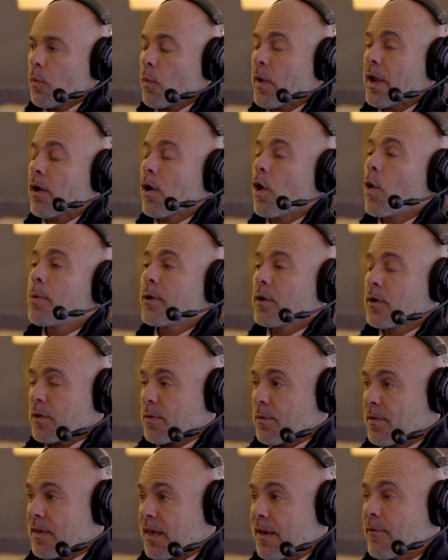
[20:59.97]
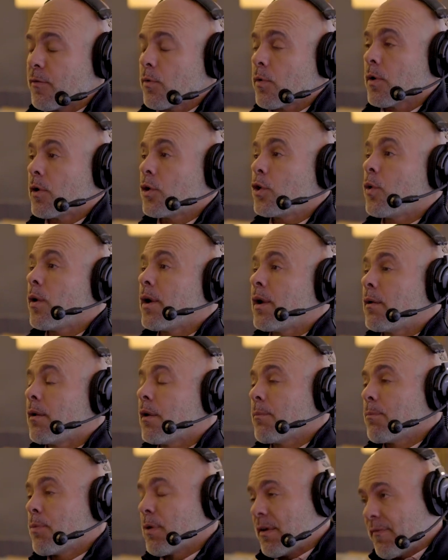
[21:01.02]
We are open Christmas Eve. We're doing
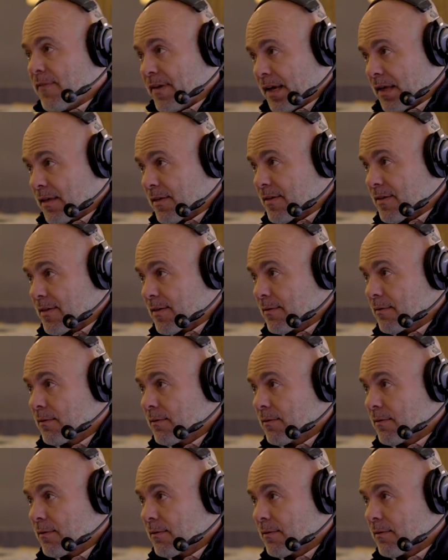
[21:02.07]
prefix.